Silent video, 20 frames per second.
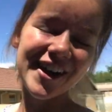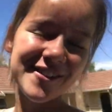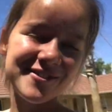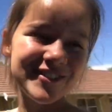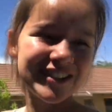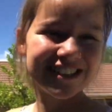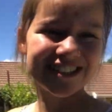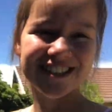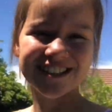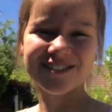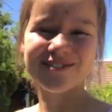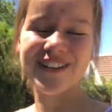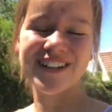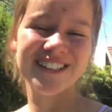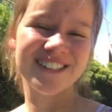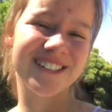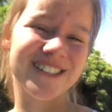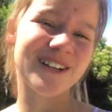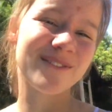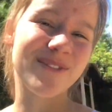I miss this
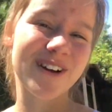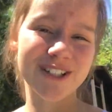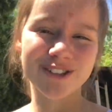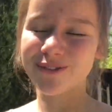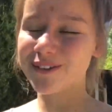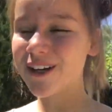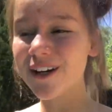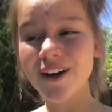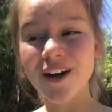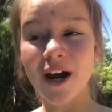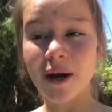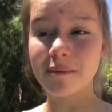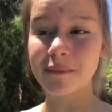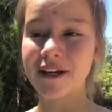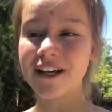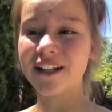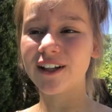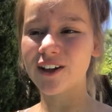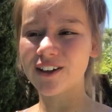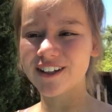place so much. We don't come
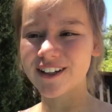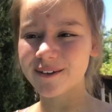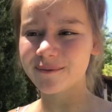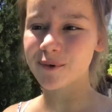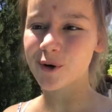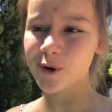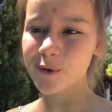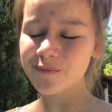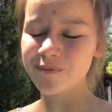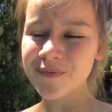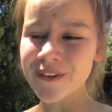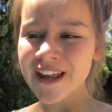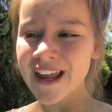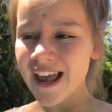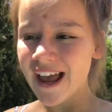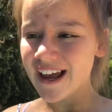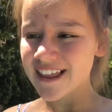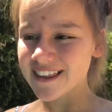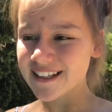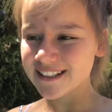here a lot anymore,
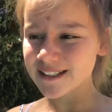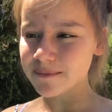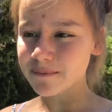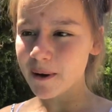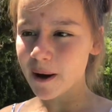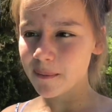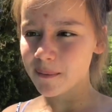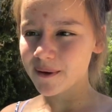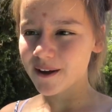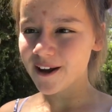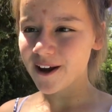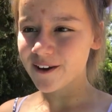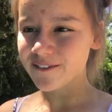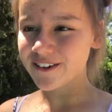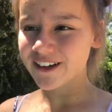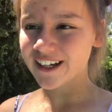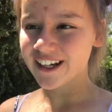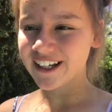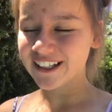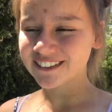and there's a puppy
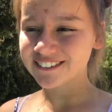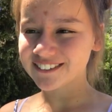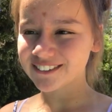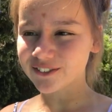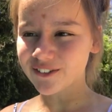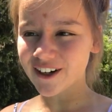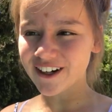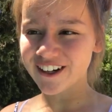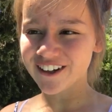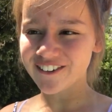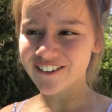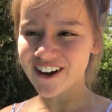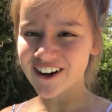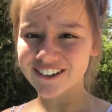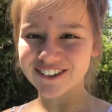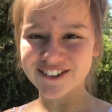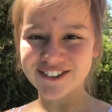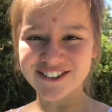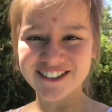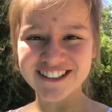over here running
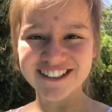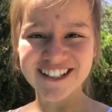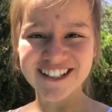around doing